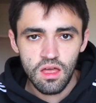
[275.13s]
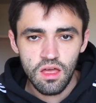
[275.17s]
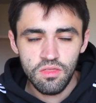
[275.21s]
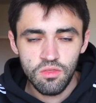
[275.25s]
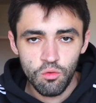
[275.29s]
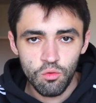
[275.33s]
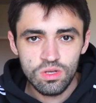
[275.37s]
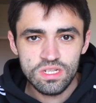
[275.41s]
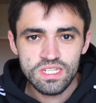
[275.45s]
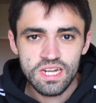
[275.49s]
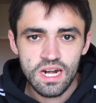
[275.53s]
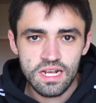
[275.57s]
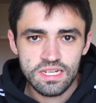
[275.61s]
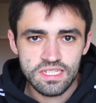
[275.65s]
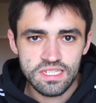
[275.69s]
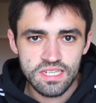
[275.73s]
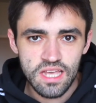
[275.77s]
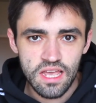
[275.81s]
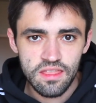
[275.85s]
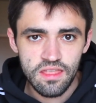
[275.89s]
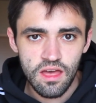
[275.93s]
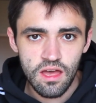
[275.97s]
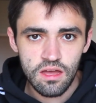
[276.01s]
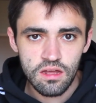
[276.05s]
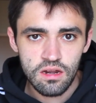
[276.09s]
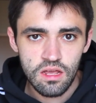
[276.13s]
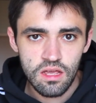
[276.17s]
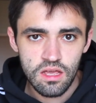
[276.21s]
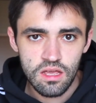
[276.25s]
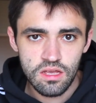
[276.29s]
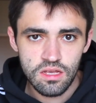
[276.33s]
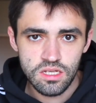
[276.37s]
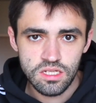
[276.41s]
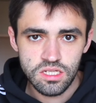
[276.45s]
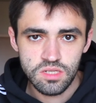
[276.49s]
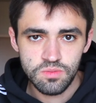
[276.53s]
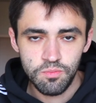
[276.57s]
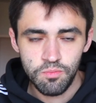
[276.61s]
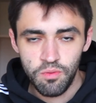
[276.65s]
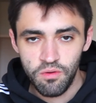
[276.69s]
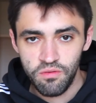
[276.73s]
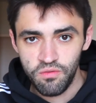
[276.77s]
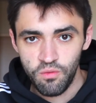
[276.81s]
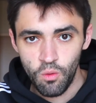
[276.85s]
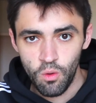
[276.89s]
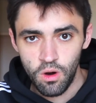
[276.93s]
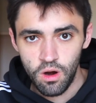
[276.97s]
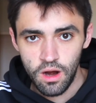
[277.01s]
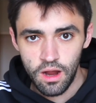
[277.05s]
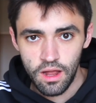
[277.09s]
And the reason I say that is
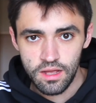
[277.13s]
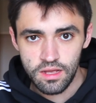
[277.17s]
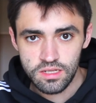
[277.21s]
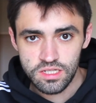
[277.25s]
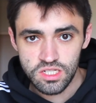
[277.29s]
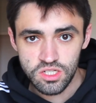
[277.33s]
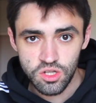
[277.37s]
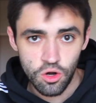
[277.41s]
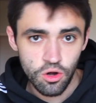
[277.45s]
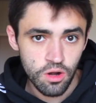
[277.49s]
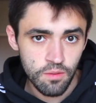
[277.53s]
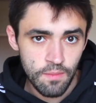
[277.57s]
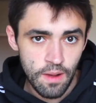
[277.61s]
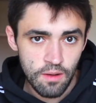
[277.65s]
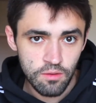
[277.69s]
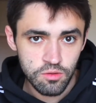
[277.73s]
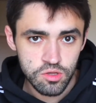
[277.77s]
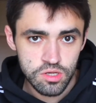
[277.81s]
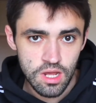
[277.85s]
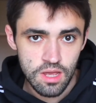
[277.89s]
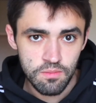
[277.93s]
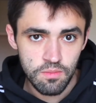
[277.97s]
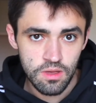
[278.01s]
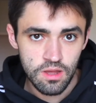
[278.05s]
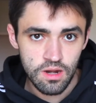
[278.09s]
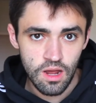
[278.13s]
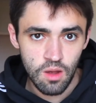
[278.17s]
before I started mouth taping,